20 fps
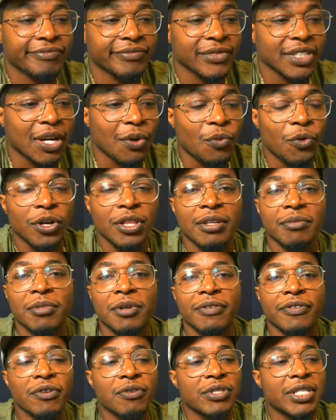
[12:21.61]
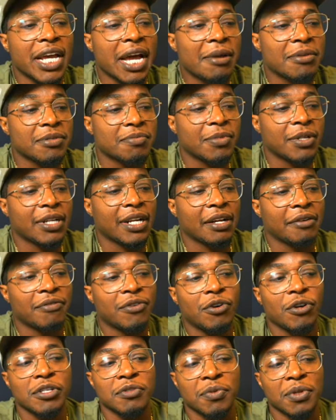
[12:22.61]
I wore them a few times, but of
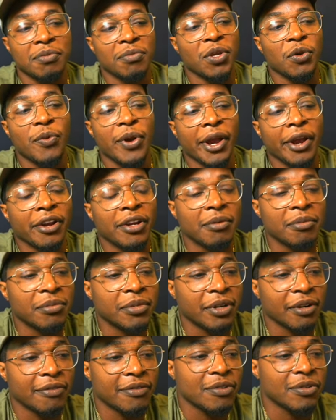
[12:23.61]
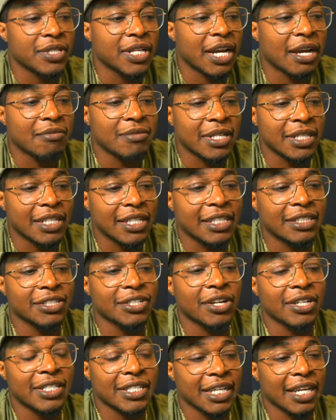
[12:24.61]
course with me wearing them a few times, they did
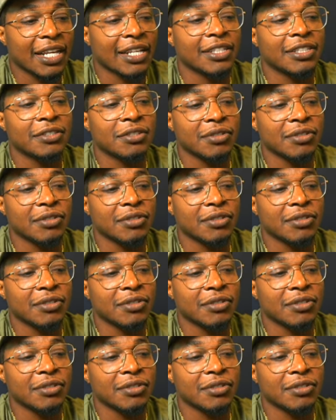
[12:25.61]
start to get a little